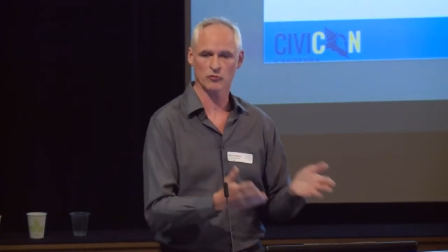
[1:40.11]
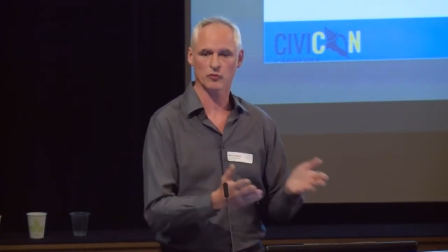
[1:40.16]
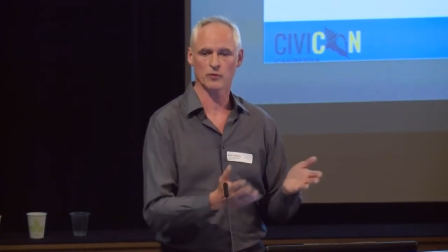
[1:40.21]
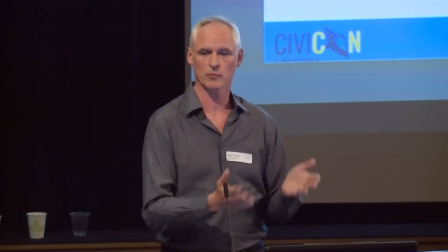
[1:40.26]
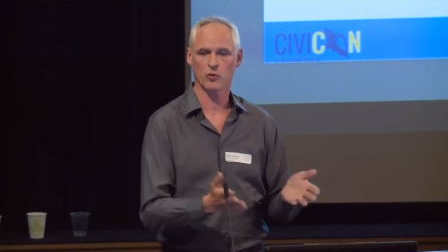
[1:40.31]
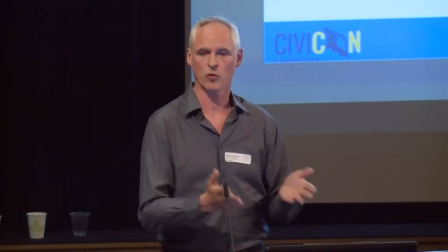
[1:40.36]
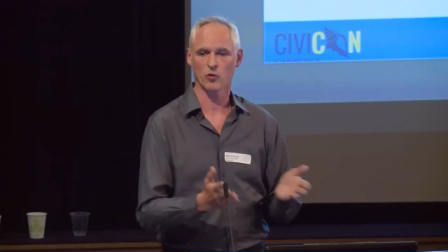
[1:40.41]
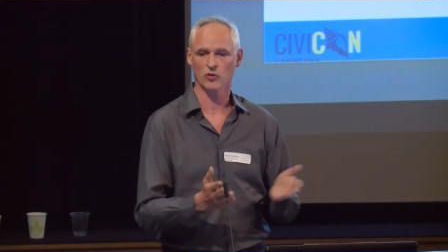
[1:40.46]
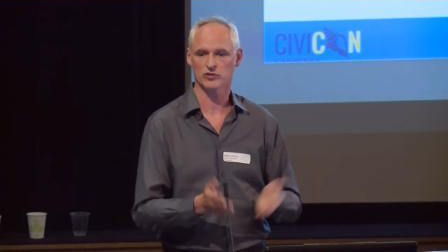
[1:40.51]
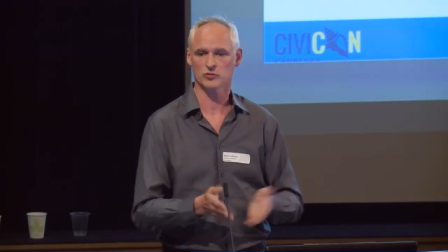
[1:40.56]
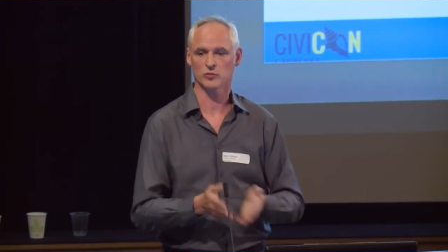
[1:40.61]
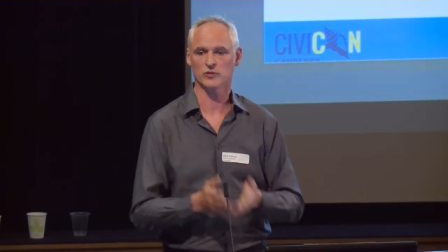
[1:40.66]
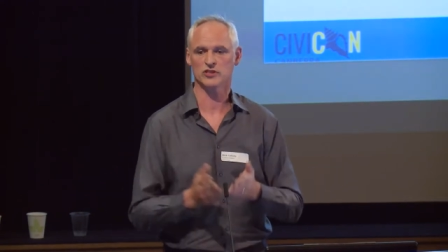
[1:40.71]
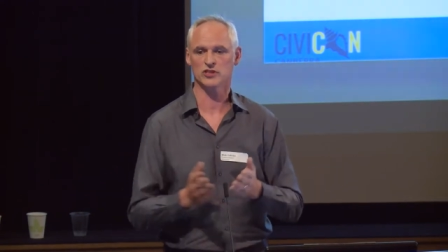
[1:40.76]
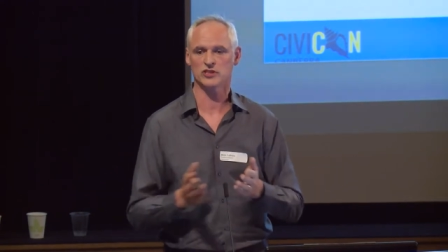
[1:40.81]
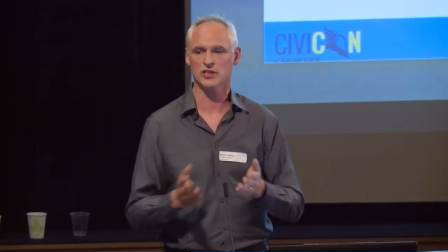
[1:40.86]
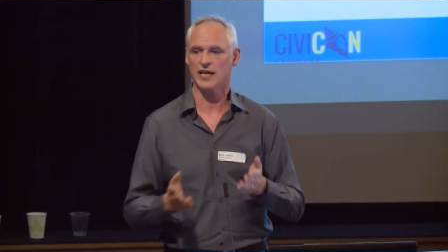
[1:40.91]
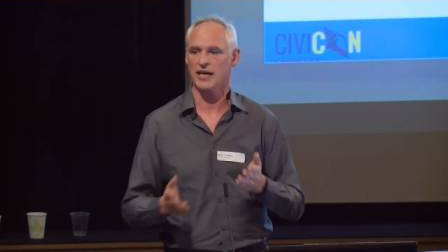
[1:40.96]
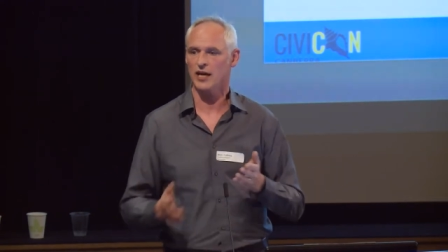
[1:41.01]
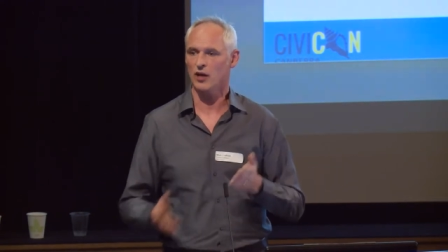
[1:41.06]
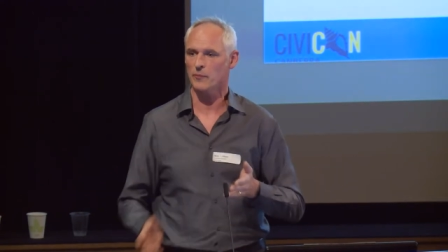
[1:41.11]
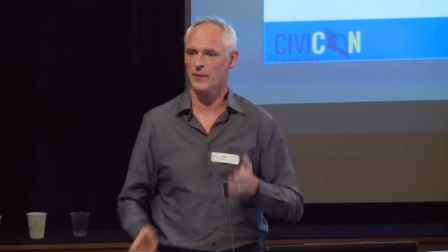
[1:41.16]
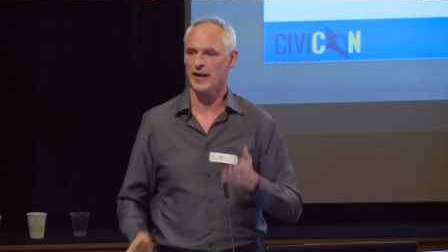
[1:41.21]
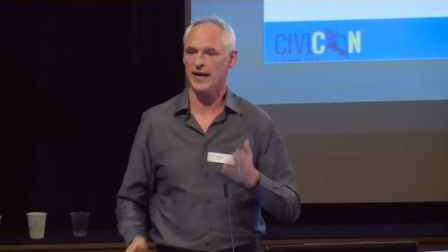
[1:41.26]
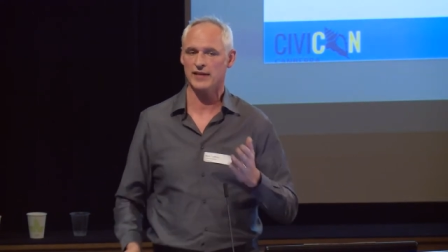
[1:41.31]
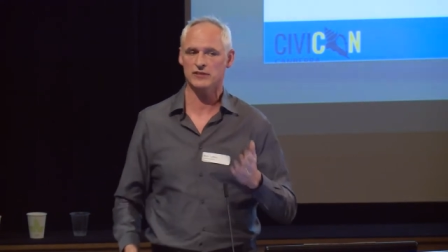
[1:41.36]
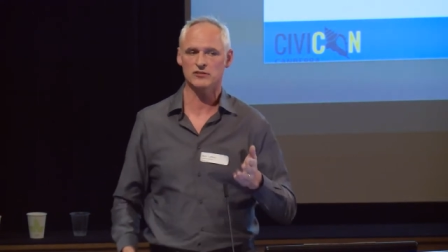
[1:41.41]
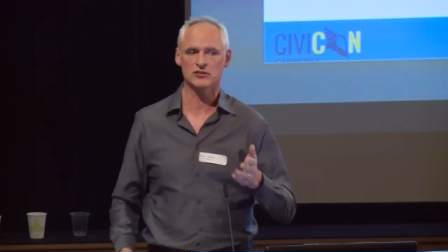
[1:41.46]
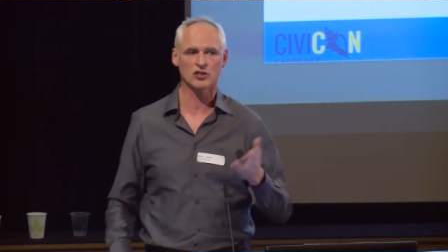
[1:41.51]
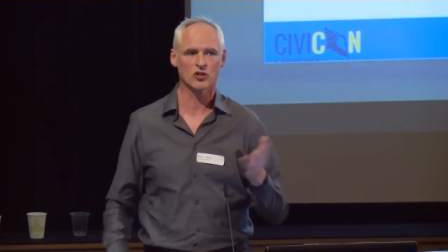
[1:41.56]
reports which help
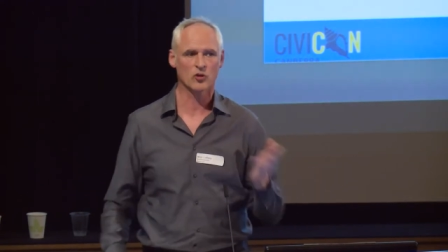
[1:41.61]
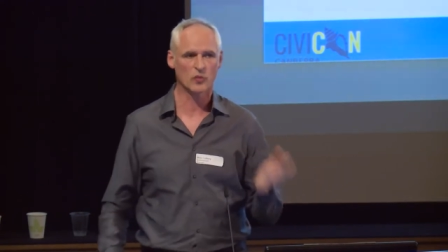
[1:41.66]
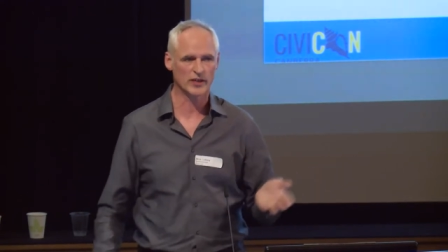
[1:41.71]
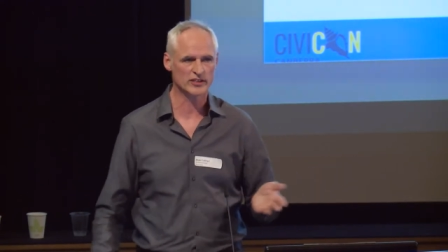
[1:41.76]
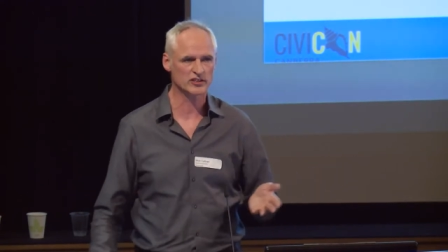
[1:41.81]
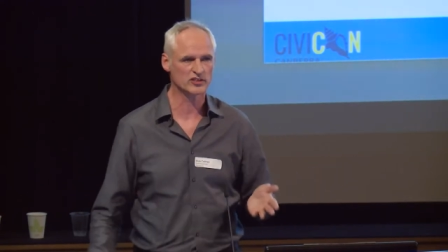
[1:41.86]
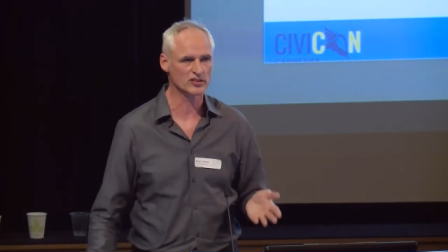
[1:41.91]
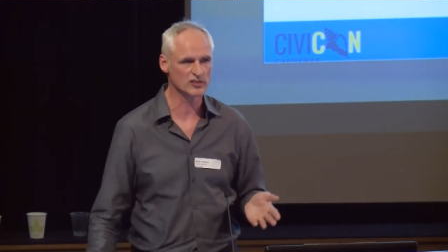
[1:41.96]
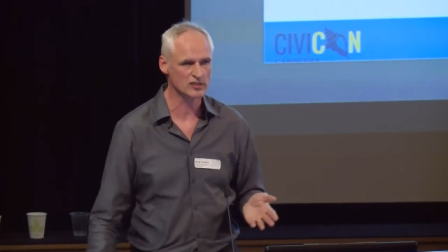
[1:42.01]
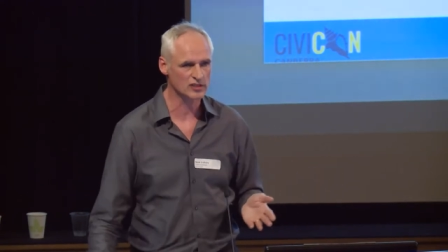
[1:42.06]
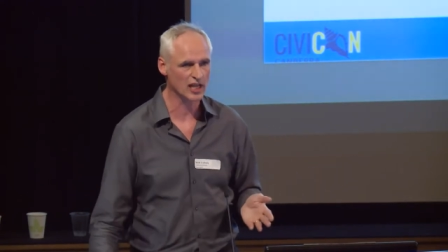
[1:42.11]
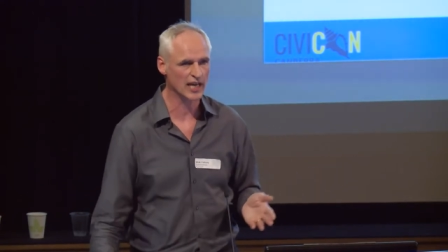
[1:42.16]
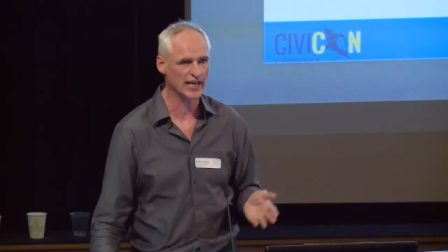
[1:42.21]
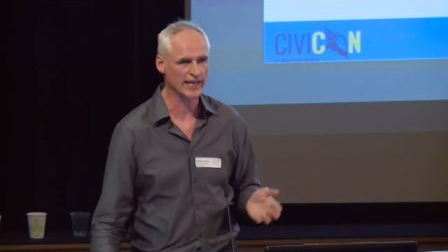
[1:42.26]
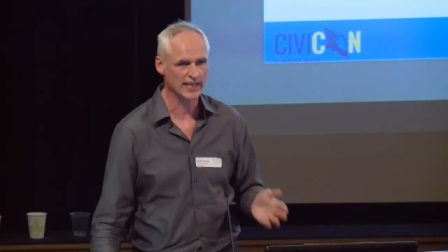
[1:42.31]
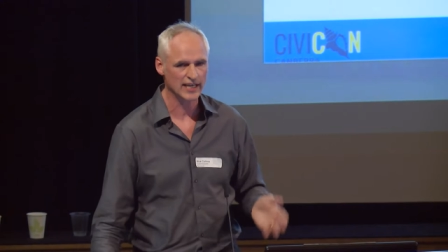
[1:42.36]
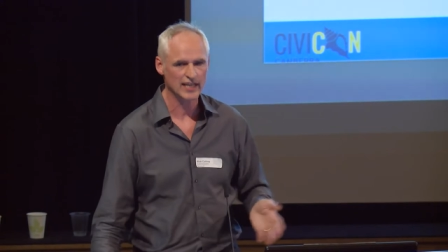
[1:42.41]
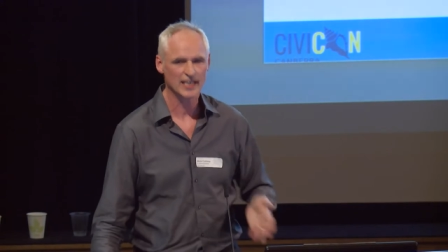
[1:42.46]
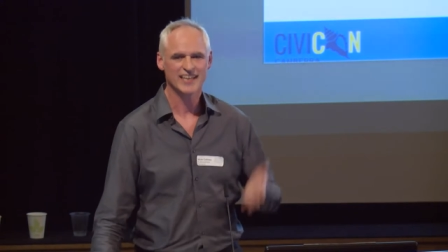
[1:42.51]
answer questions like